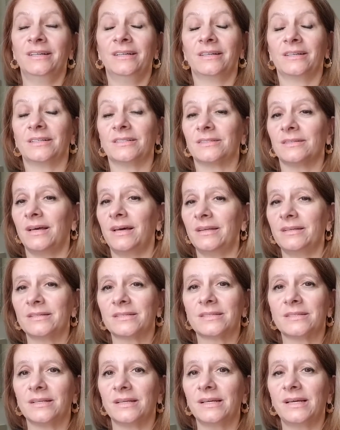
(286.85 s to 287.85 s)
Because
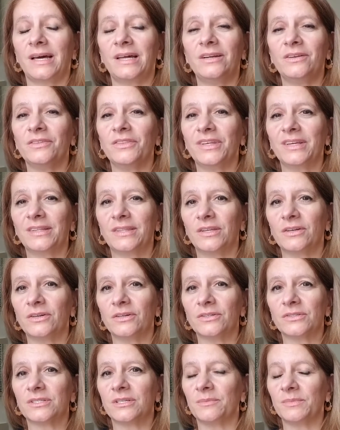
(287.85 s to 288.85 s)
honestly, I don't think
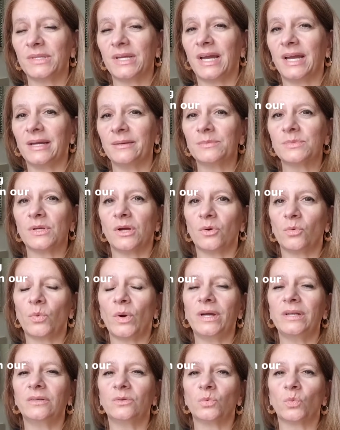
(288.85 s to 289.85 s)
there's sometimes a
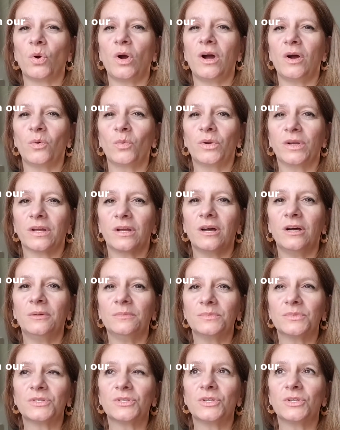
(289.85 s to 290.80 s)
right and wrong when it comes